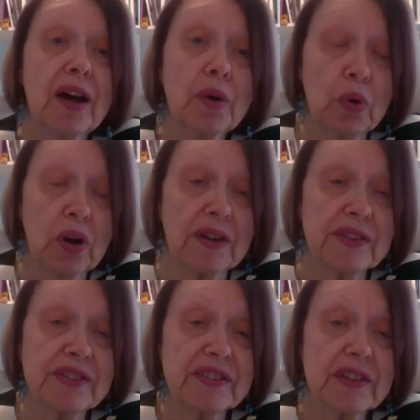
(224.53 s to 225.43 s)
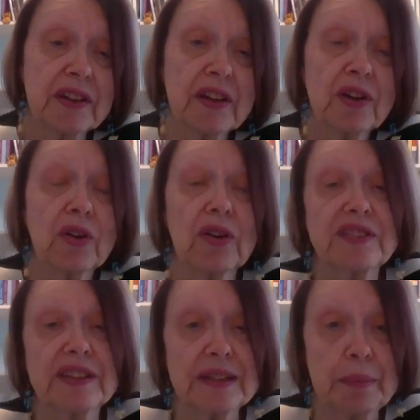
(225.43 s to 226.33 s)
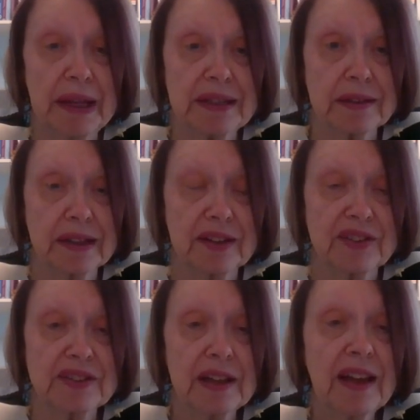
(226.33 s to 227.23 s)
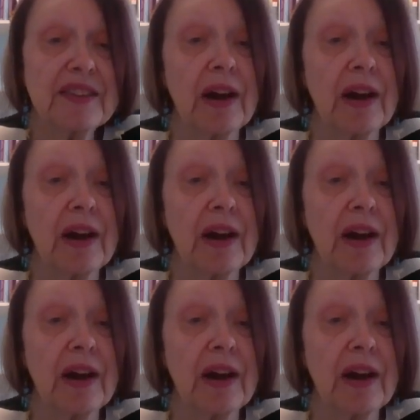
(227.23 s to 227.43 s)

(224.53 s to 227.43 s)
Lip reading: a wuss or a sentimentalist.